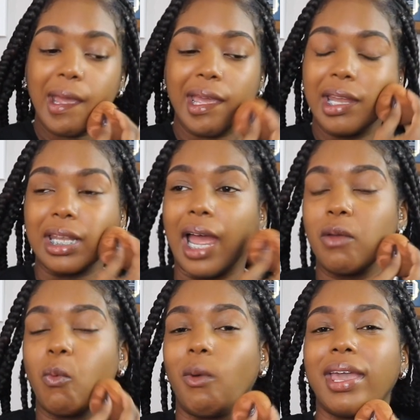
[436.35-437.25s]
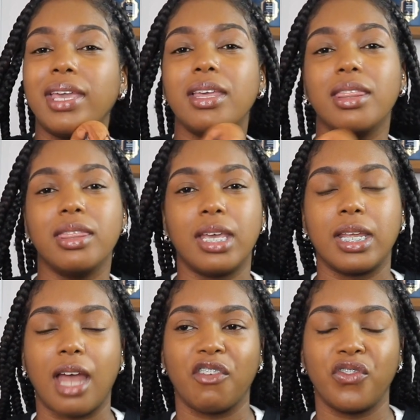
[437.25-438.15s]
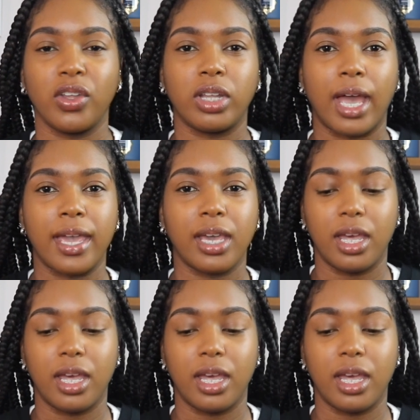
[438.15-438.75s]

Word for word: and lightweight that I feel like